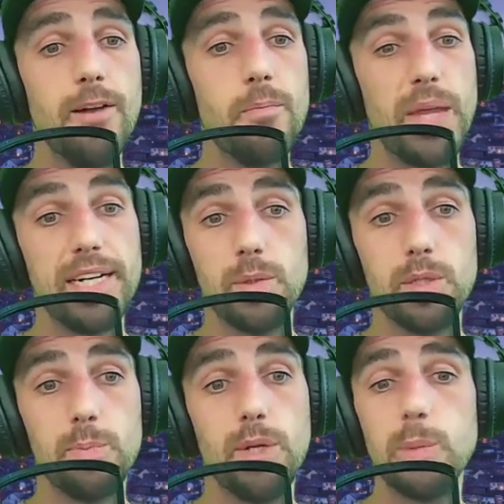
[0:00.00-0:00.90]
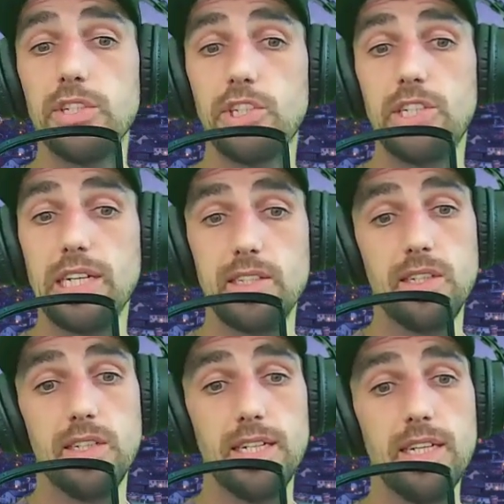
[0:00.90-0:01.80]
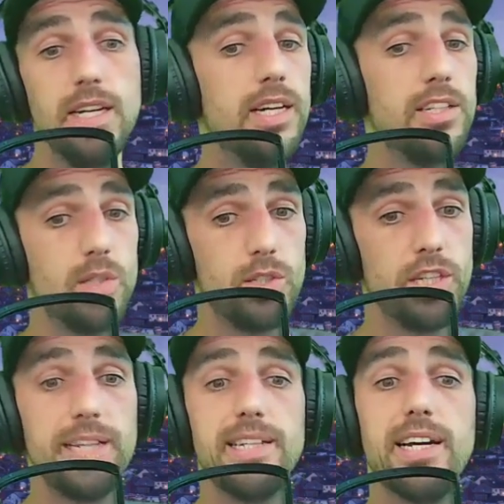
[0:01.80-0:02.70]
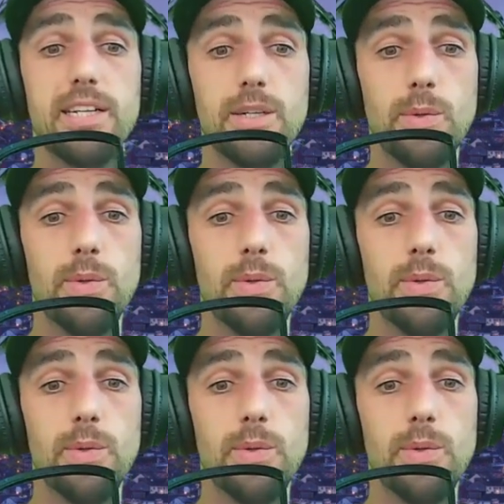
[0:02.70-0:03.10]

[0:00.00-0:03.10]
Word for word: and that was published yesterday so check that out,